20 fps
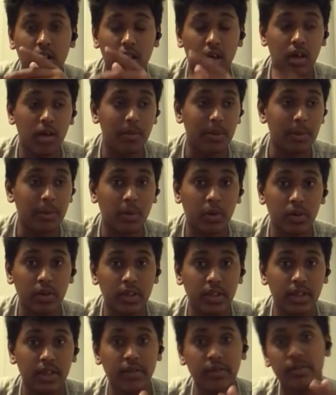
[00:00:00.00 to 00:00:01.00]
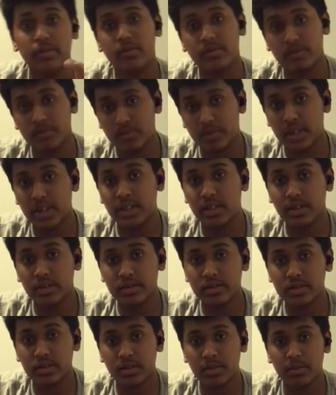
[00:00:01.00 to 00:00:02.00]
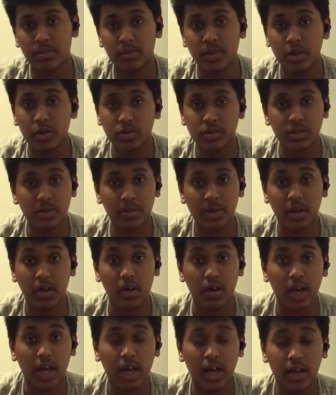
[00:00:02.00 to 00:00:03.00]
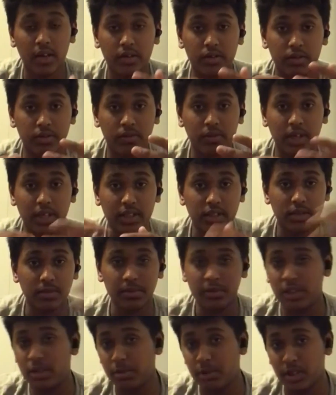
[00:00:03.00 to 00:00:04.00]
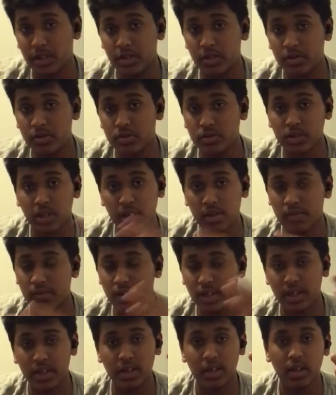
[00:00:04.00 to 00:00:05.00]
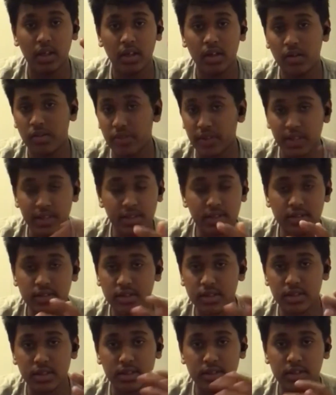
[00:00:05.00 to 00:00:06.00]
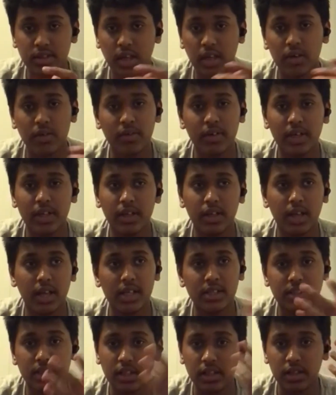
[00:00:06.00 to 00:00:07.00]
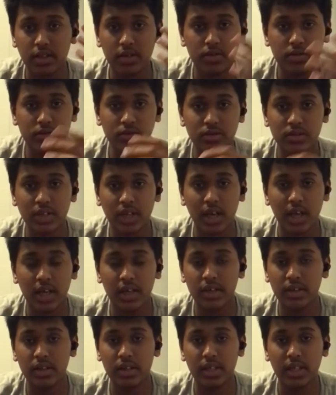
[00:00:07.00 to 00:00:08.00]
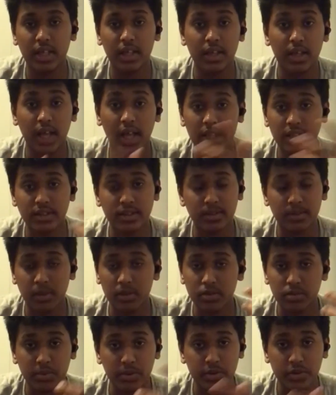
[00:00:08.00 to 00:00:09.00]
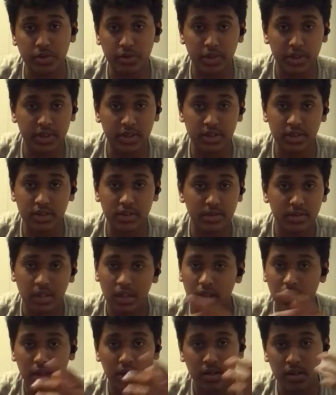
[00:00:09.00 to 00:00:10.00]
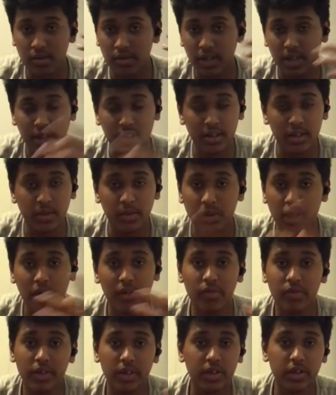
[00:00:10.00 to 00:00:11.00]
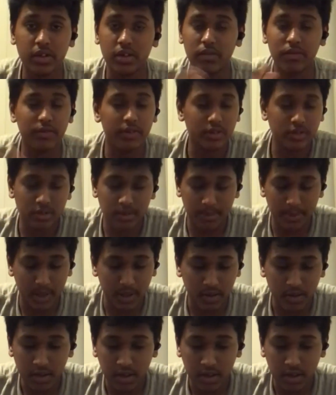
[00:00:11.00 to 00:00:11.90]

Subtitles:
Importantly, write down some notes about how to write some DBQs, how to write theses, how to write SAQs, how to answer multiple choices correctly, whatever you're confused about.